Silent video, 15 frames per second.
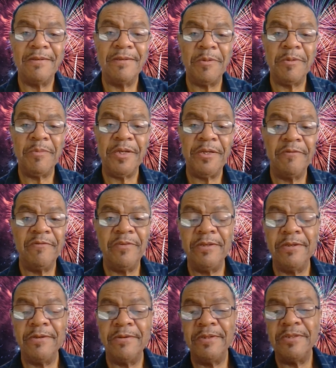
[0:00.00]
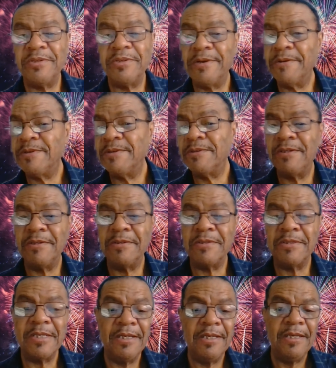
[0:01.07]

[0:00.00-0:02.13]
I'm going to make a video and share this because